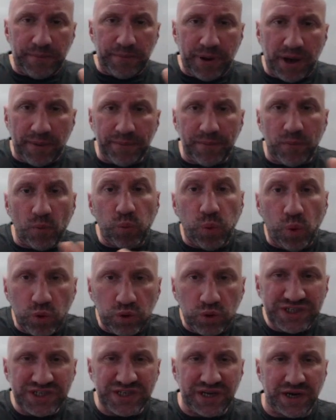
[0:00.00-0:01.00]
Pump
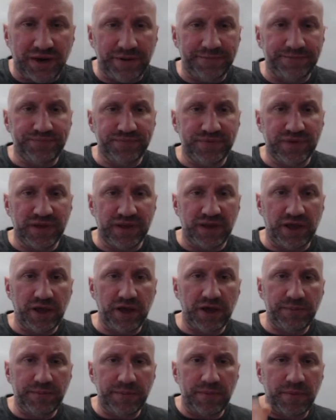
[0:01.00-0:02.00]
Water,
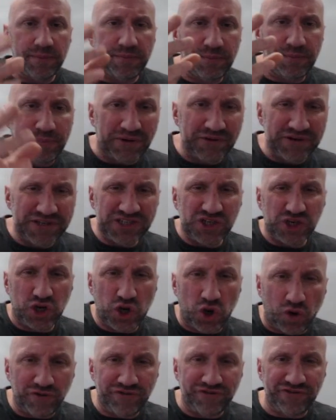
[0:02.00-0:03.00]
Barista
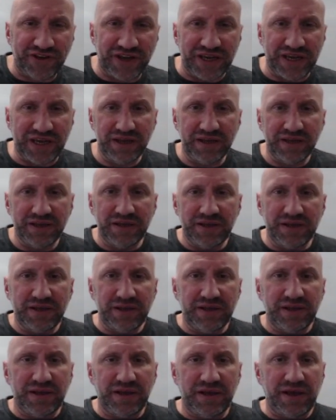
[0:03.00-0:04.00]
Coffee,
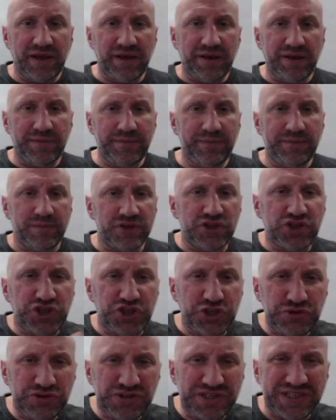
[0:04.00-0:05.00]

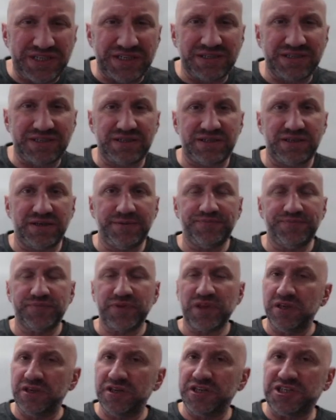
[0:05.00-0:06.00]
juices.
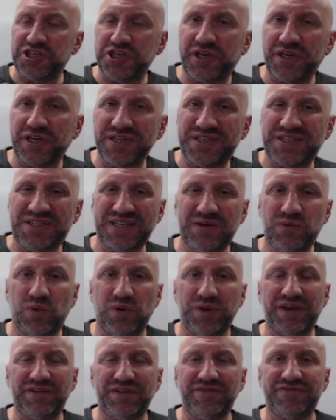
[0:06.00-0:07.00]
So you can see
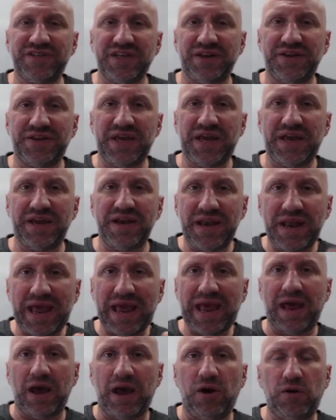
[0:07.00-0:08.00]
what they've done there.
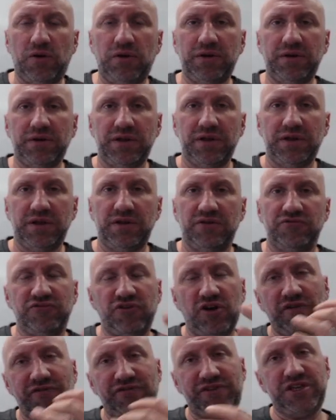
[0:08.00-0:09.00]
Now,
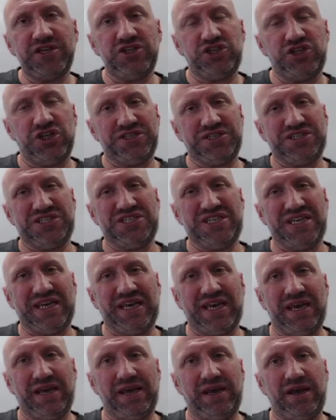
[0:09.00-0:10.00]
rather than just
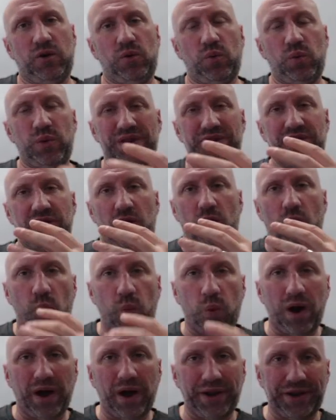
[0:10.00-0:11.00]
sticking with
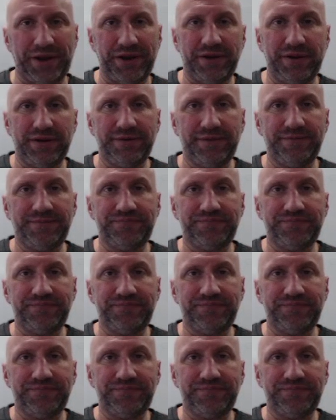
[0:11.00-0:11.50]
one